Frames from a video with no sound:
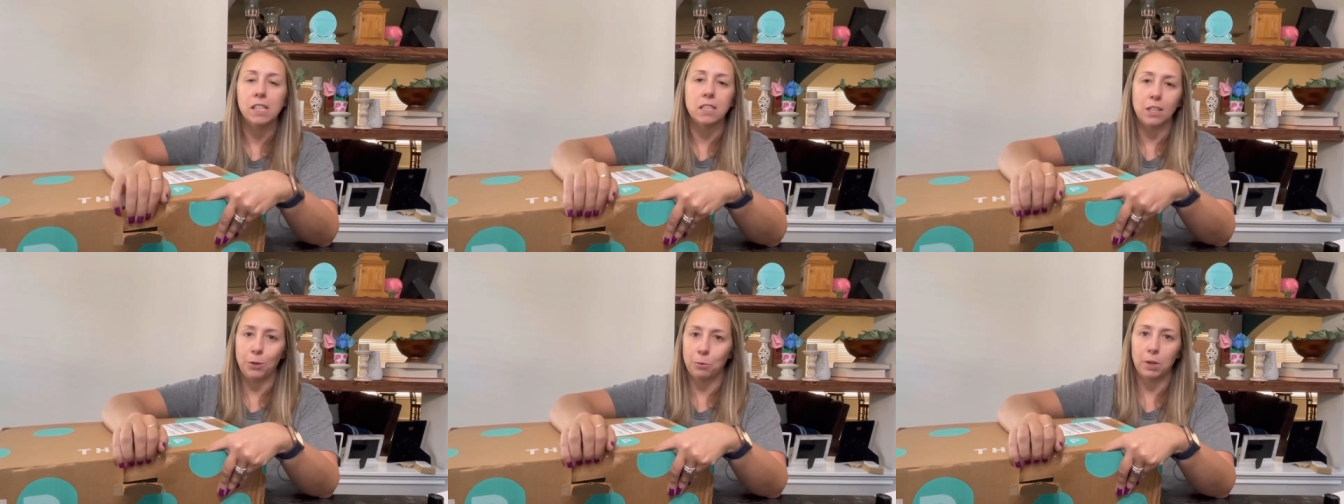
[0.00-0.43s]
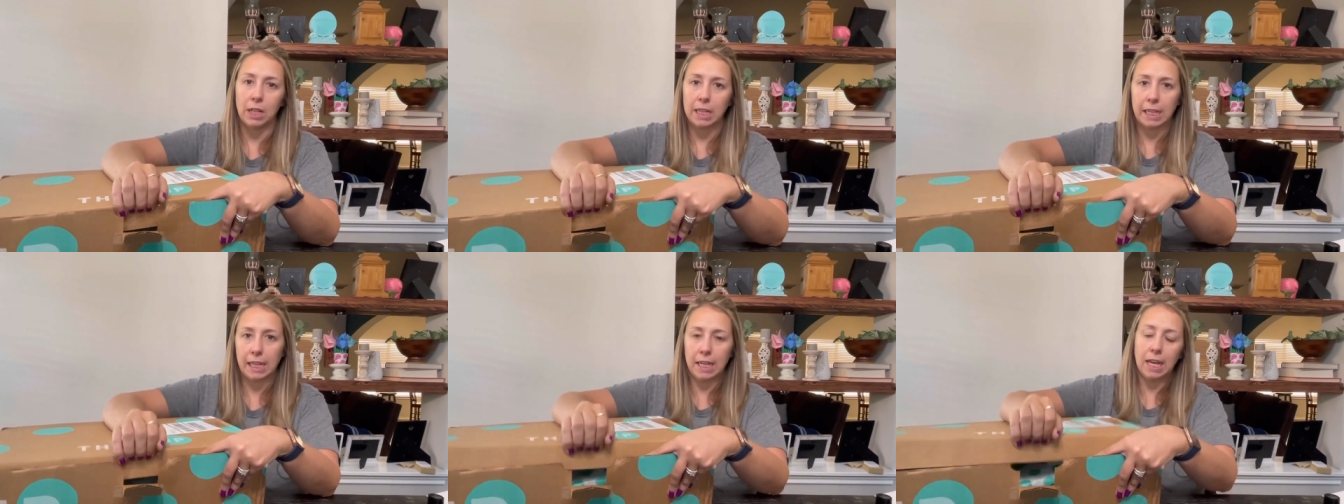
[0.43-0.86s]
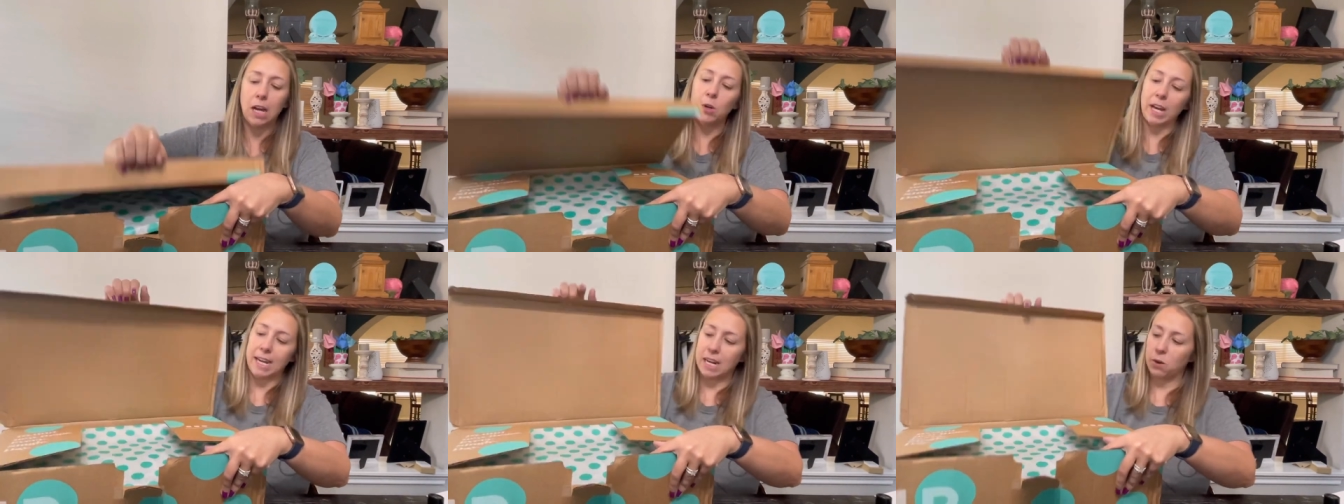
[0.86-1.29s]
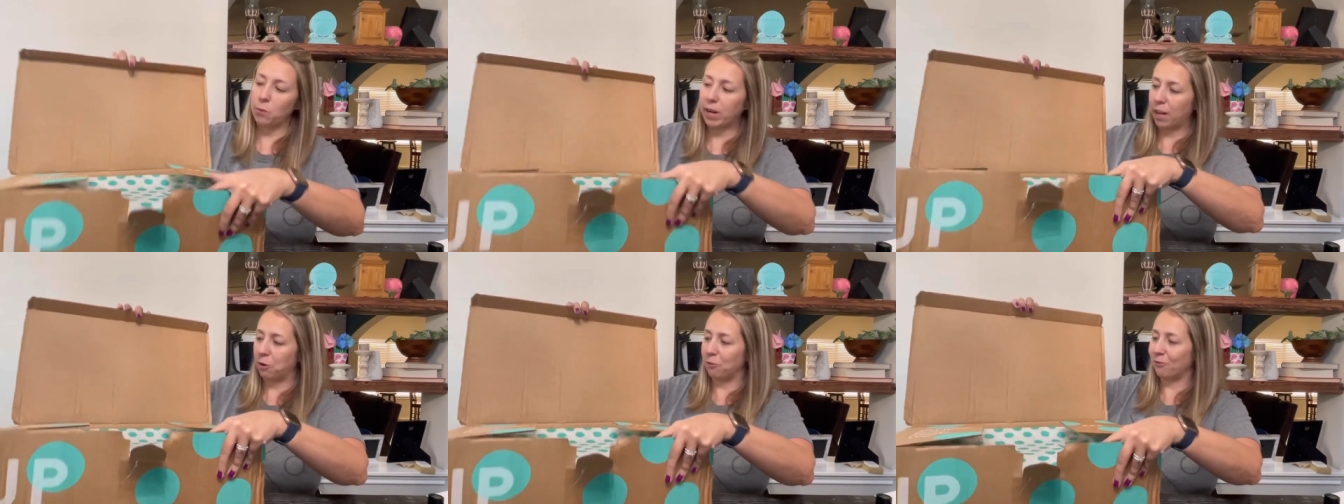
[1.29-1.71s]
You were lucky. Okay, here we
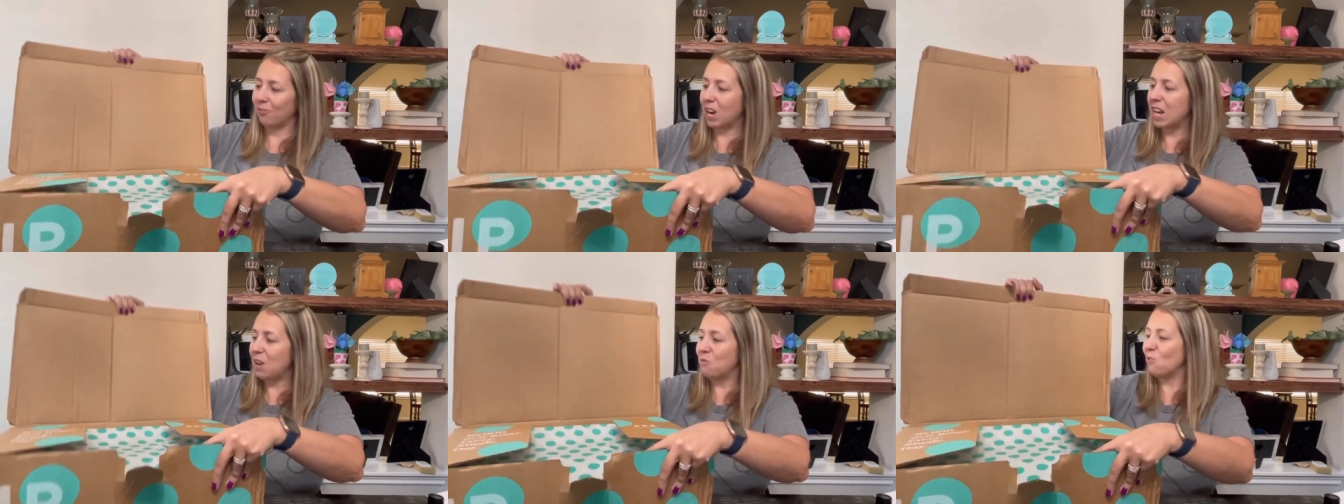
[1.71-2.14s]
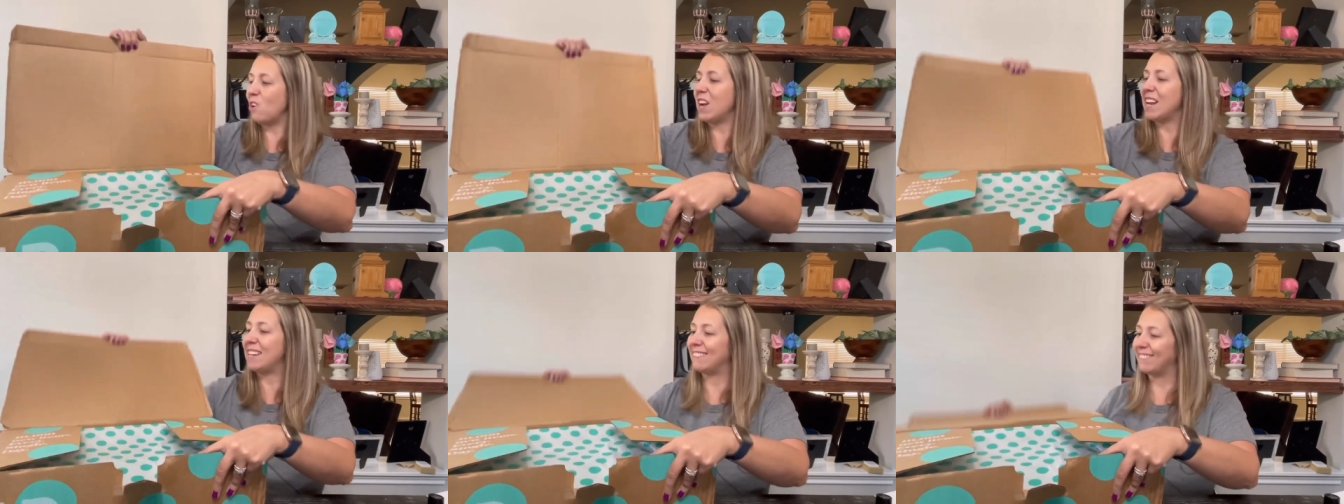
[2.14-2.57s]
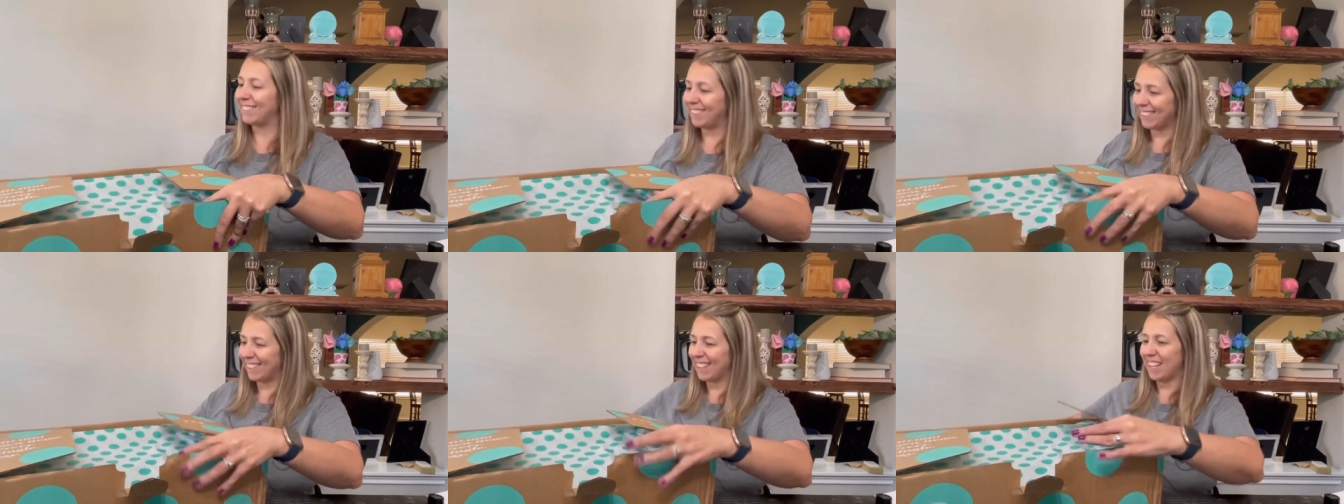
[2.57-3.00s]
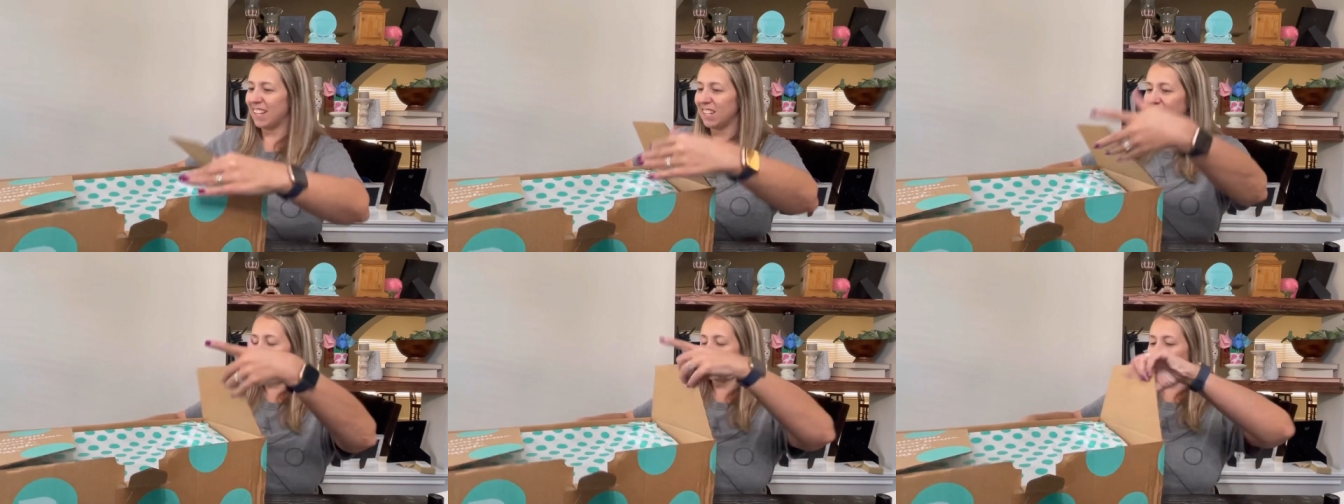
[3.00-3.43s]
go. Ready? One,
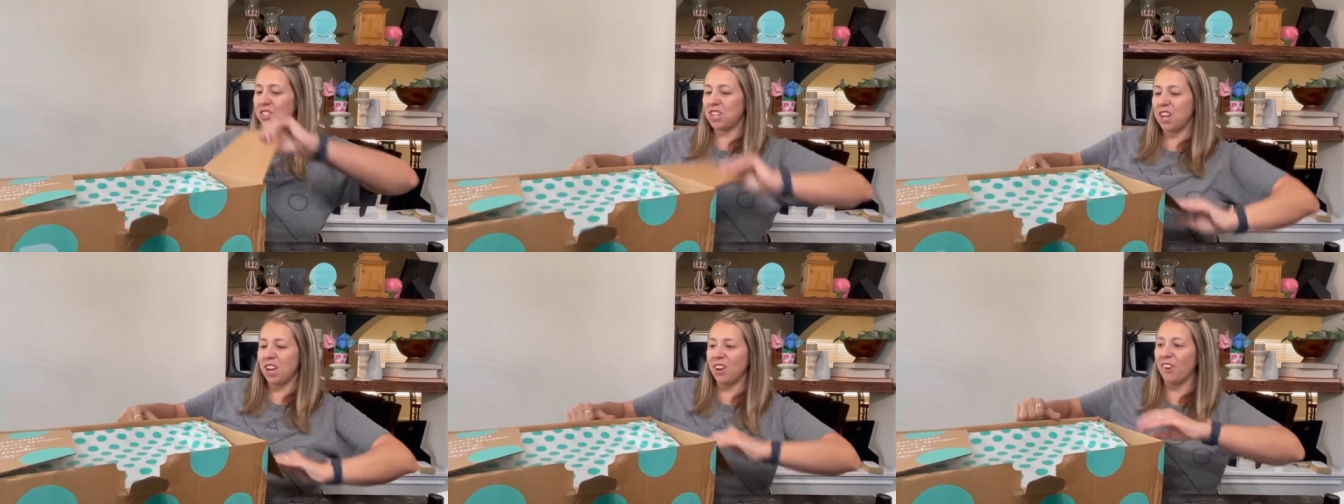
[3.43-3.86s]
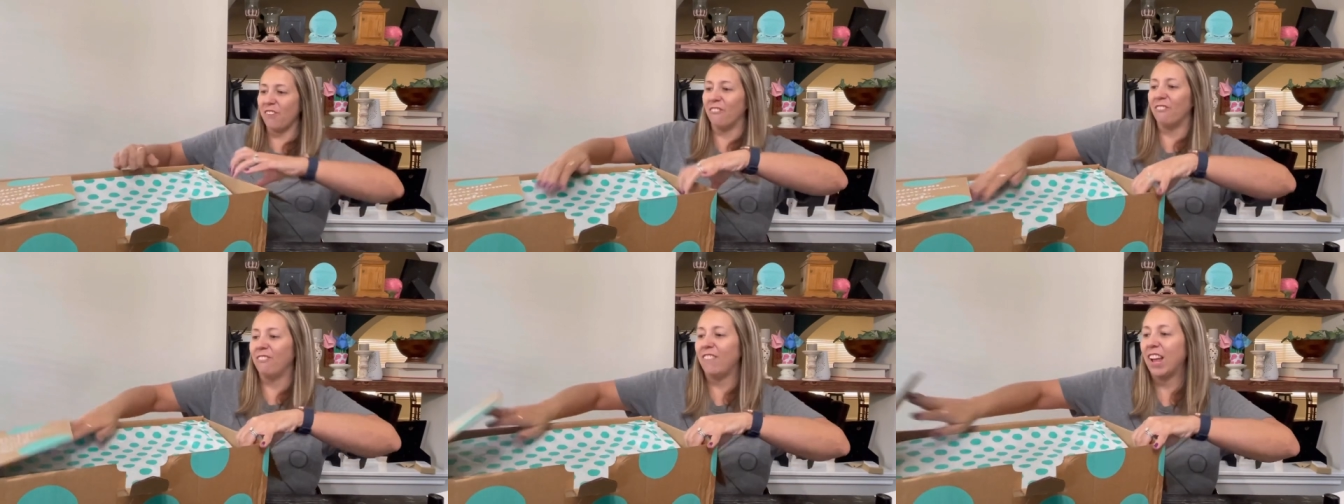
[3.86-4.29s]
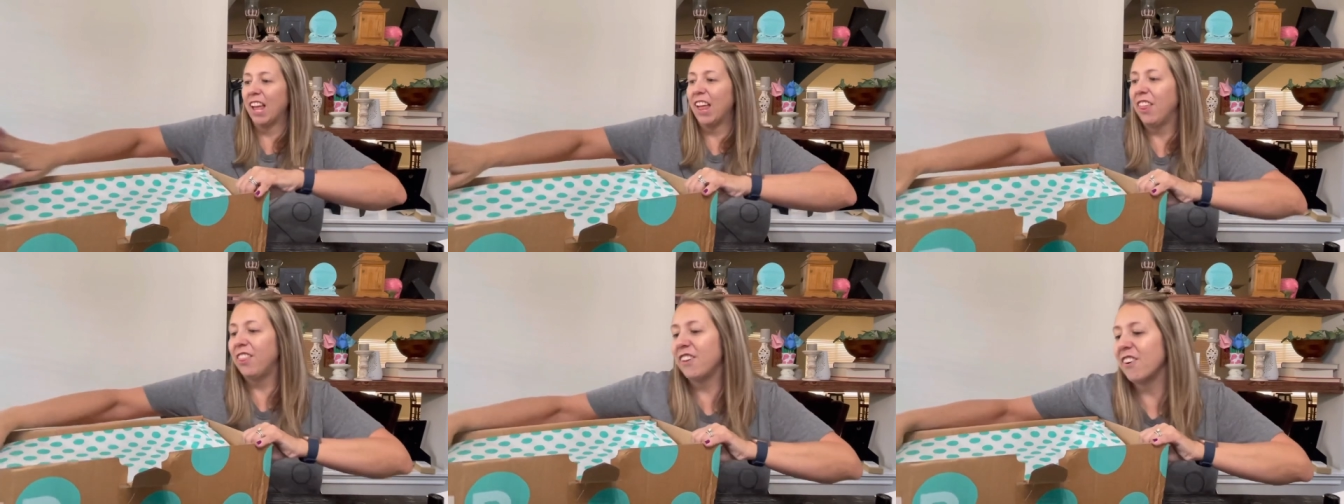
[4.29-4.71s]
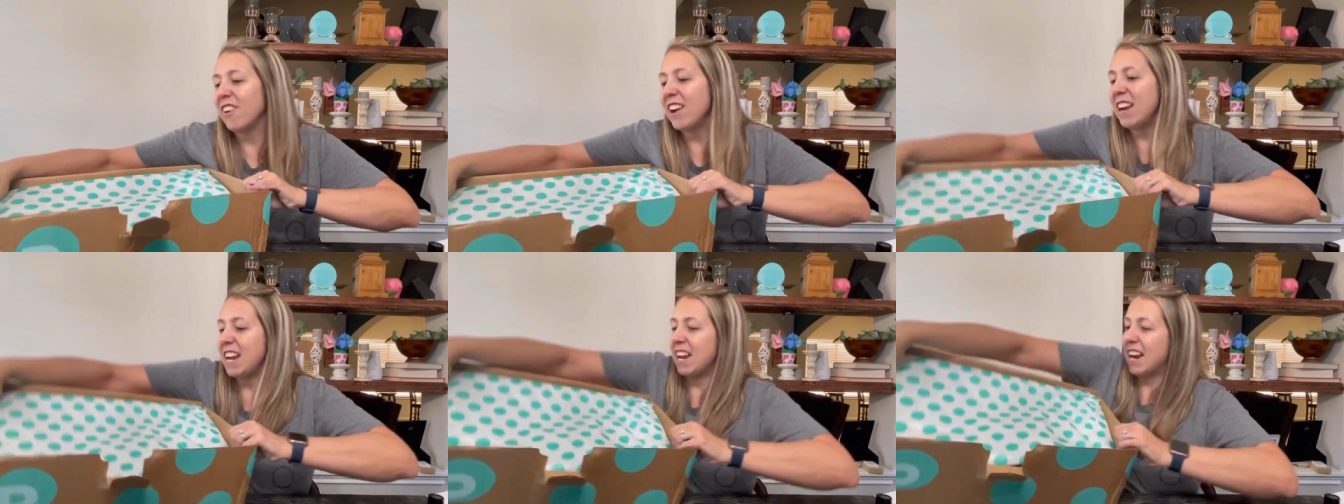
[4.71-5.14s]
two,
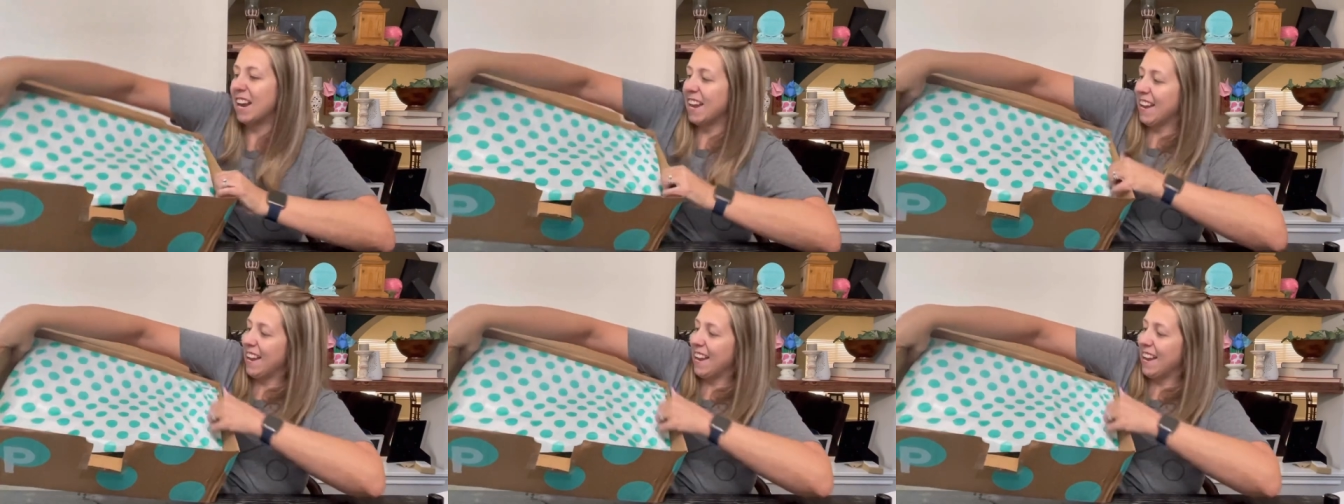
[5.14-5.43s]
three.